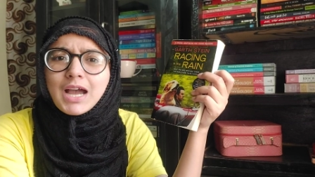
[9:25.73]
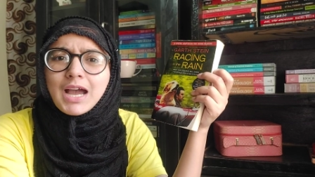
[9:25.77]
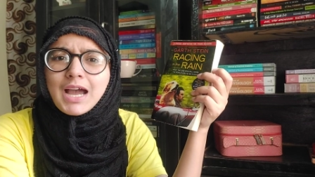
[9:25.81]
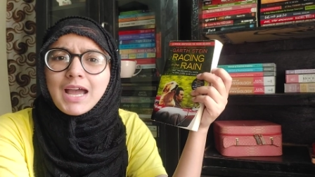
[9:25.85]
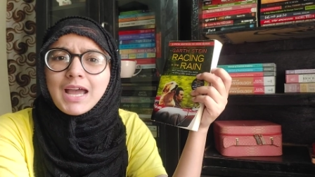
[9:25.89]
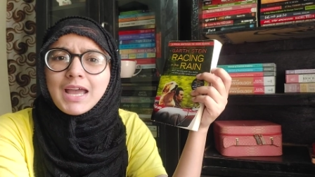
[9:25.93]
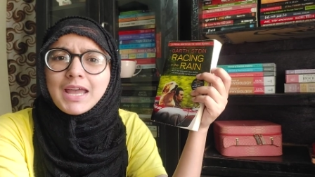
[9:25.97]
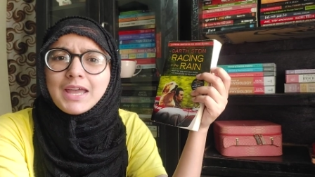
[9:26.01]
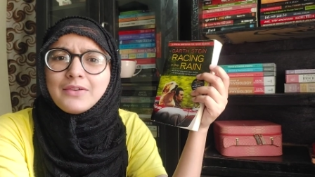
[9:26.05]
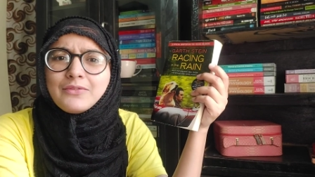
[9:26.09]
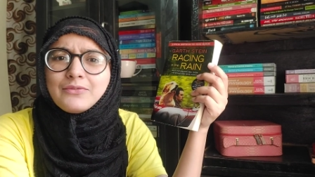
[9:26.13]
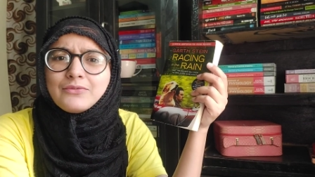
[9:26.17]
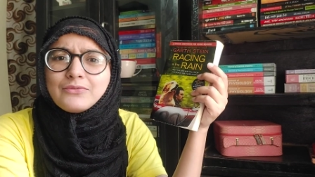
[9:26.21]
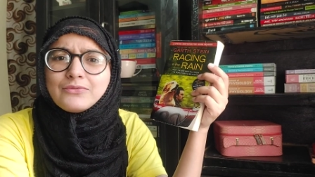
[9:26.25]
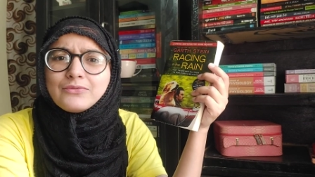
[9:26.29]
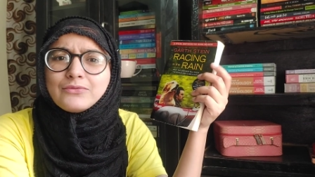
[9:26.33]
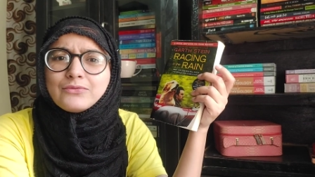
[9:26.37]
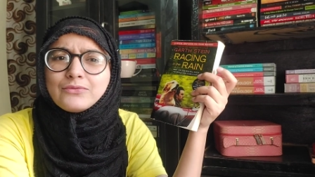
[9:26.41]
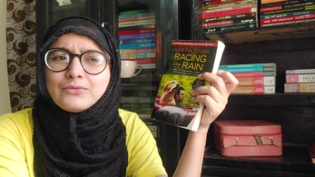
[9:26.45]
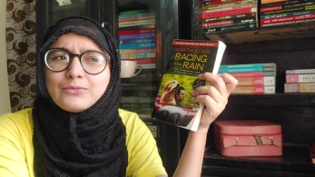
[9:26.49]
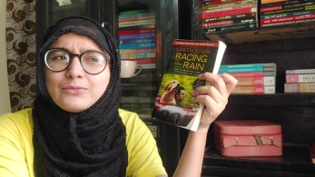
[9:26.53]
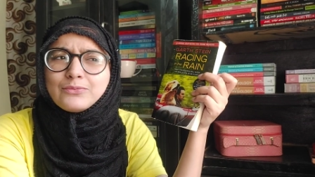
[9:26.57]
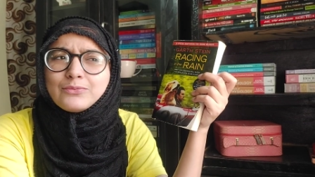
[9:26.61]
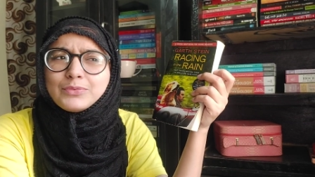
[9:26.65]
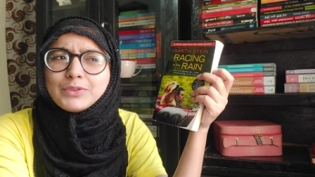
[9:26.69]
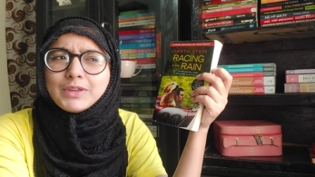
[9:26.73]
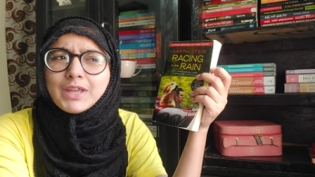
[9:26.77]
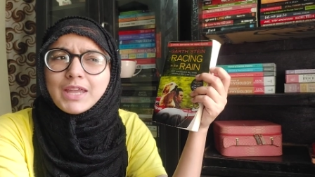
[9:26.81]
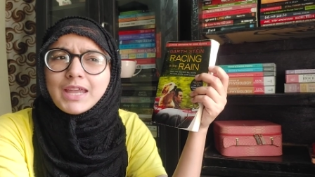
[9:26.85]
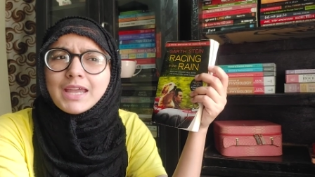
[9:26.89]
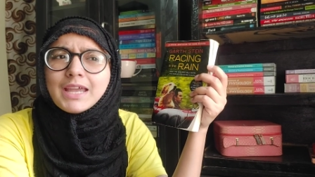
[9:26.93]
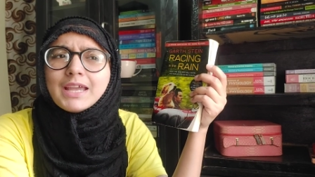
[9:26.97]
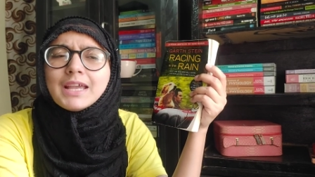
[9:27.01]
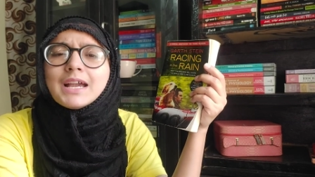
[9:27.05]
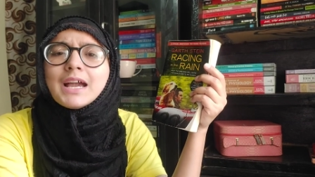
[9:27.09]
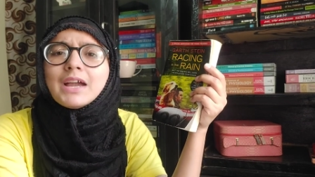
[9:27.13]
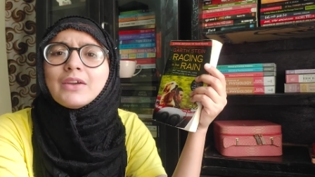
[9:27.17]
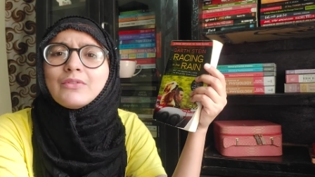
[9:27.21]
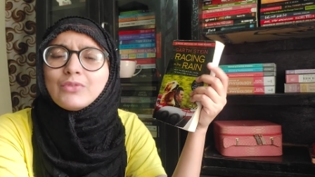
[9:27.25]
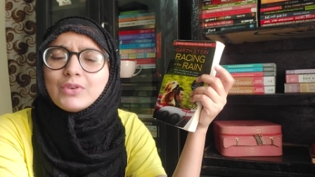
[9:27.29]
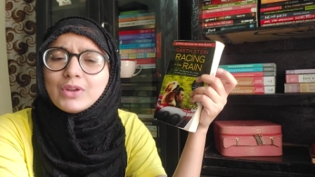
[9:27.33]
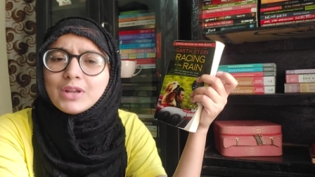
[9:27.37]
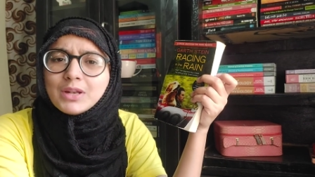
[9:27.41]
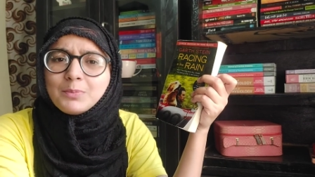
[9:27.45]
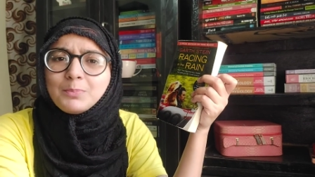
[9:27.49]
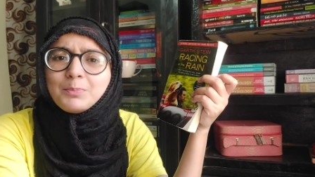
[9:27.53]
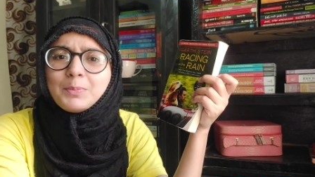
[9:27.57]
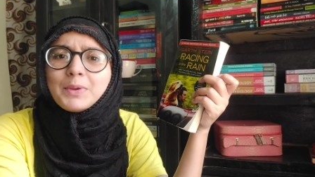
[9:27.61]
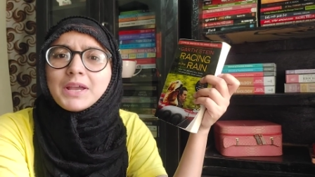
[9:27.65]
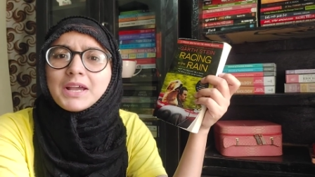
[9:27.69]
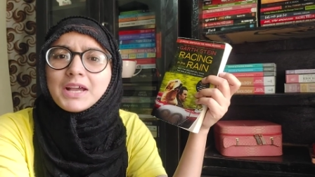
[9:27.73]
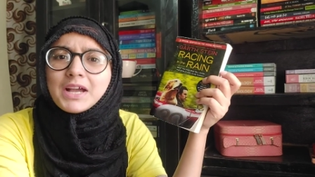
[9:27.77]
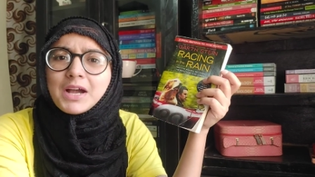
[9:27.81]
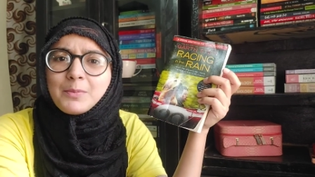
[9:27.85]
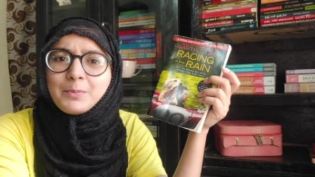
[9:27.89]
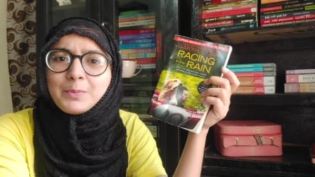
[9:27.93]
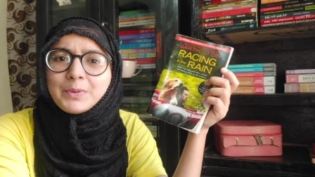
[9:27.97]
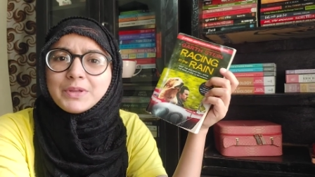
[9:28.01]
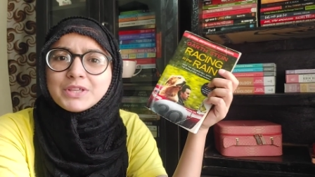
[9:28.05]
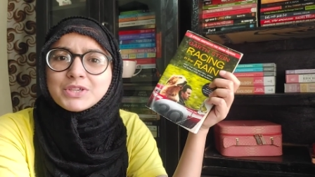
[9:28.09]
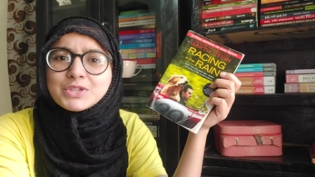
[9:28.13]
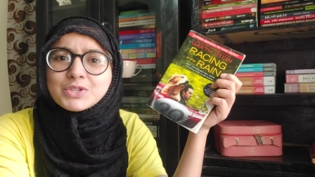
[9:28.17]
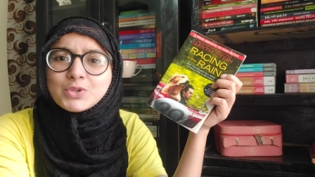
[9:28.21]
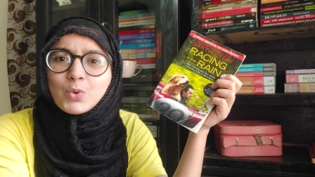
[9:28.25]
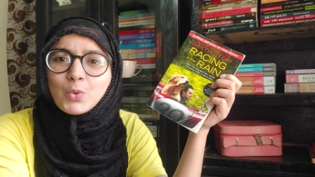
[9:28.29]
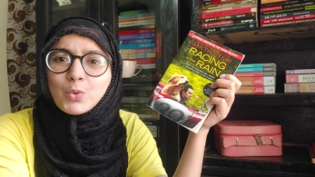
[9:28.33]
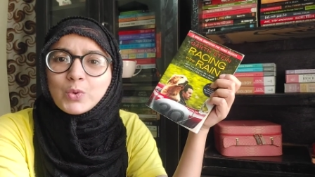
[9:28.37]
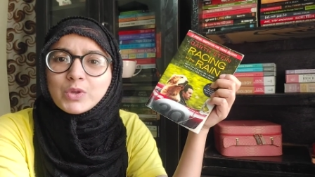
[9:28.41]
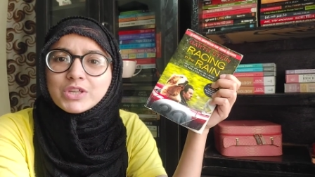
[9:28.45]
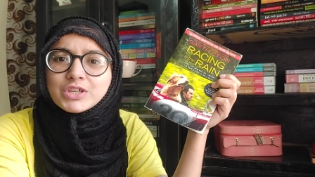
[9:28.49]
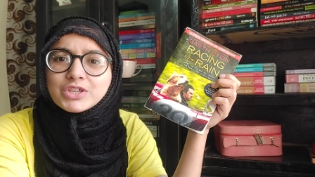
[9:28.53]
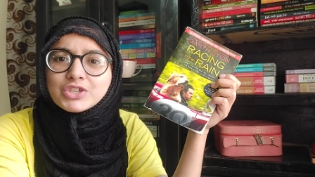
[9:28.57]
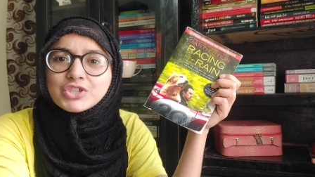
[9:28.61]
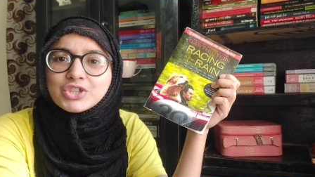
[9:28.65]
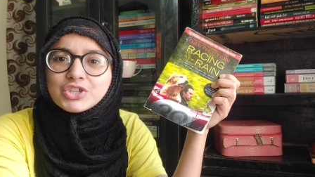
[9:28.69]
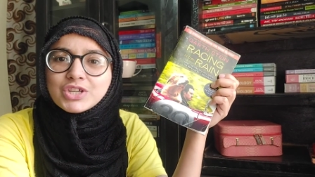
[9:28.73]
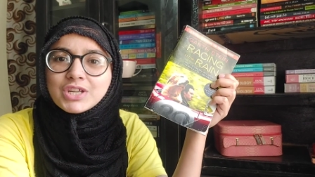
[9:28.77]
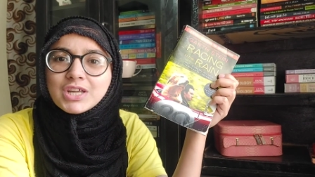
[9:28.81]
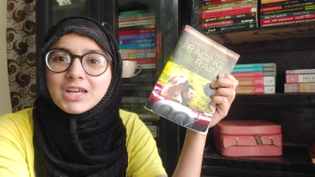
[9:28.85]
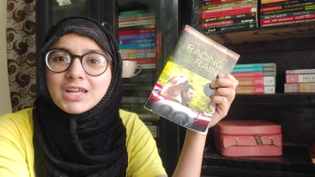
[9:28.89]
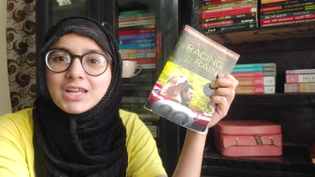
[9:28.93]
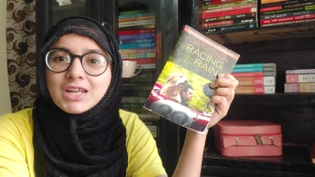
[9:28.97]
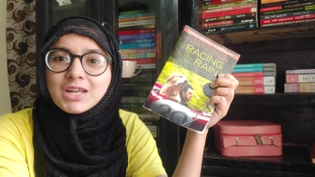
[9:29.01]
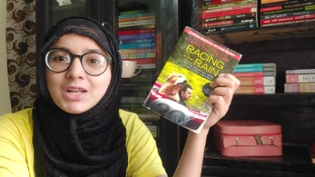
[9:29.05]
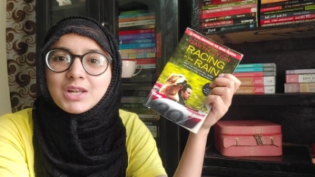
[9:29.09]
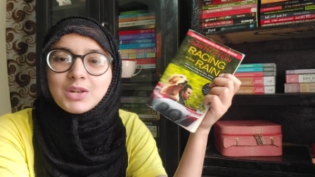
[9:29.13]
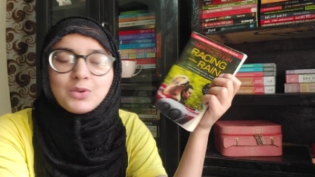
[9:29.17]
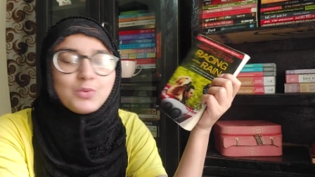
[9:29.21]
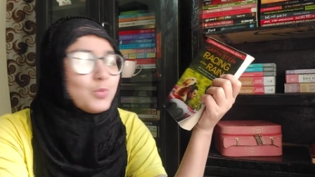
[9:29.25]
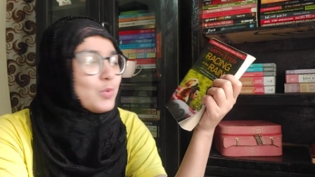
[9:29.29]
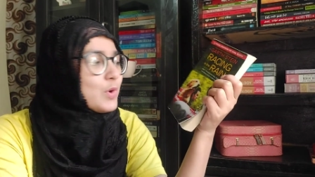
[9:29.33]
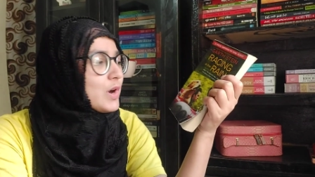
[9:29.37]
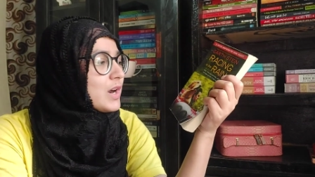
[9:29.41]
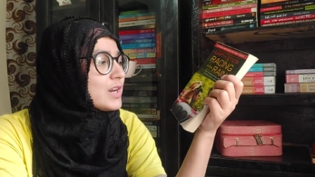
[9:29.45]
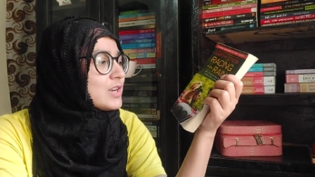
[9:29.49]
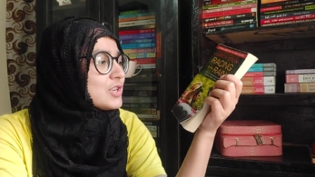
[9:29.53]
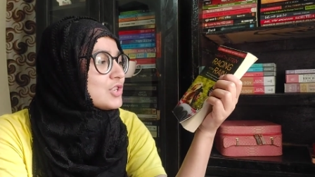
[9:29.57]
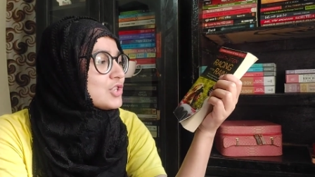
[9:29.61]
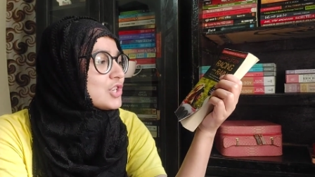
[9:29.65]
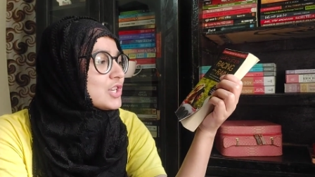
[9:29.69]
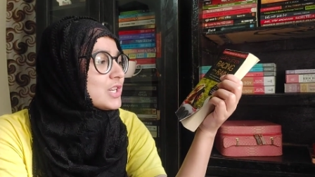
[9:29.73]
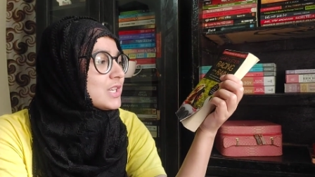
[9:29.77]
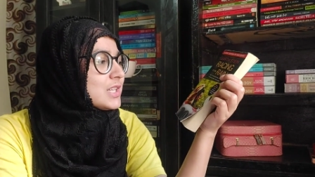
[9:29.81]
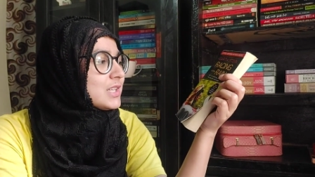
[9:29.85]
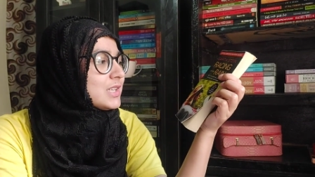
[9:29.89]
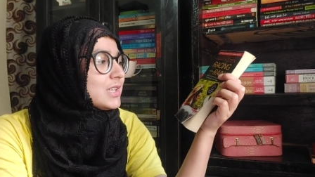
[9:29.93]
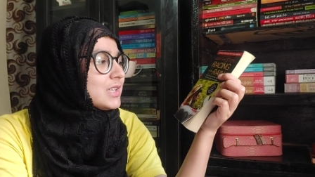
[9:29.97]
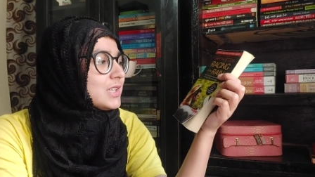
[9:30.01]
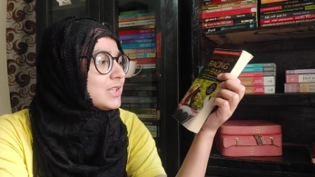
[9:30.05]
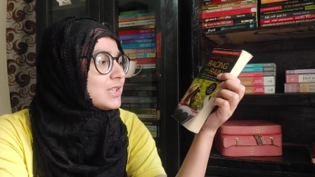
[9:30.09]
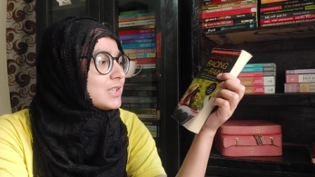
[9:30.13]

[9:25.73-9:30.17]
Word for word: I think I will pick up its original version.